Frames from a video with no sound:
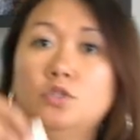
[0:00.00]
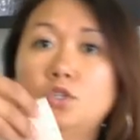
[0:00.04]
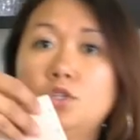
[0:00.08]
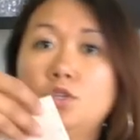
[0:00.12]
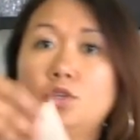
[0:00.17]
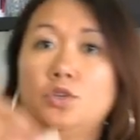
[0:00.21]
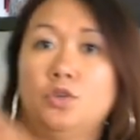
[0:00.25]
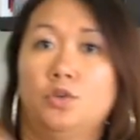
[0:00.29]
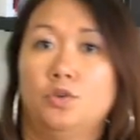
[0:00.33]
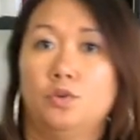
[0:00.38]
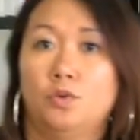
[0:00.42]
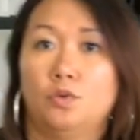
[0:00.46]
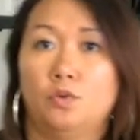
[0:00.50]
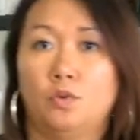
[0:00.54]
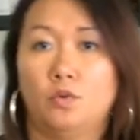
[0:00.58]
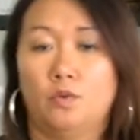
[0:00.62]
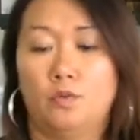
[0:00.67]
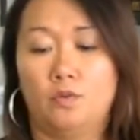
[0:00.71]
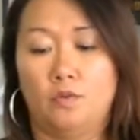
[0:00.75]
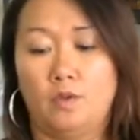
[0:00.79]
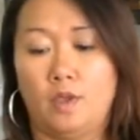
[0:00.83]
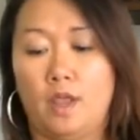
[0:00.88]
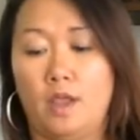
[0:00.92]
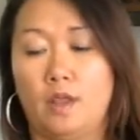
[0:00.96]
to
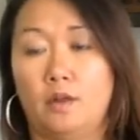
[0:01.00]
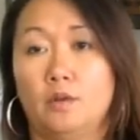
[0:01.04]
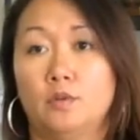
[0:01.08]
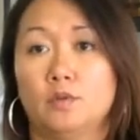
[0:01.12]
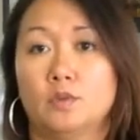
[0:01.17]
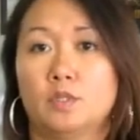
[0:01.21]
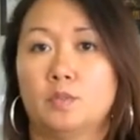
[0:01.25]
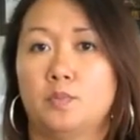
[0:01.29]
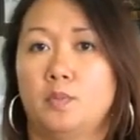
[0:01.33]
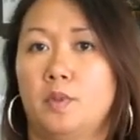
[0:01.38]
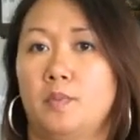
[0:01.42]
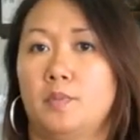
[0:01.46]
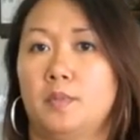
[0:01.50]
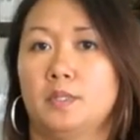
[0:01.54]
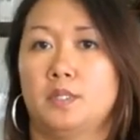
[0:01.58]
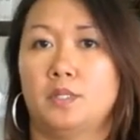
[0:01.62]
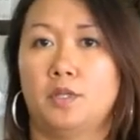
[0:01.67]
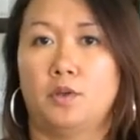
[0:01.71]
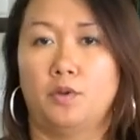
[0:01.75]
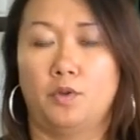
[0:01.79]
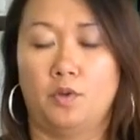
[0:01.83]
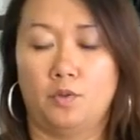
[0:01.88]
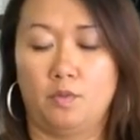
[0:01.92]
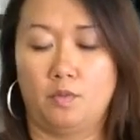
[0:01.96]
handle splint
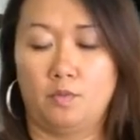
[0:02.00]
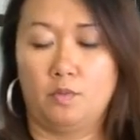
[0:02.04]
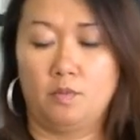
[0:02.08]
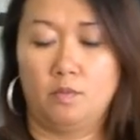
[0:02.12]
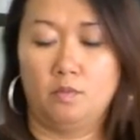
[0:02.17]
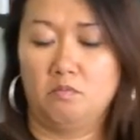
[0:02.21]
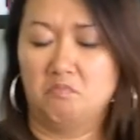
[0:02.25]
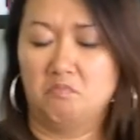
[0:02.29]
material.